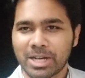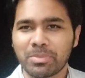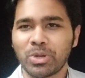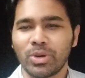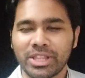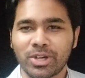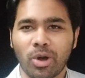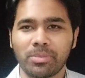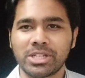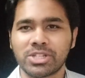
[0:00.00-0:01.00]
Let me know in the
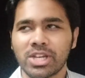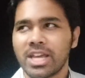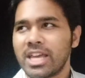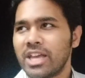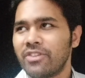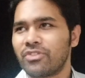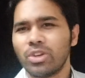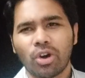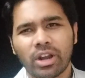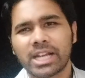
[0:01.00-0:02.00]
comments if
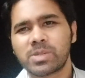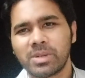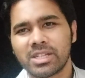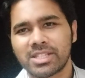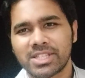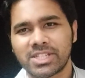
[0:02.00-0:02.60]
your experience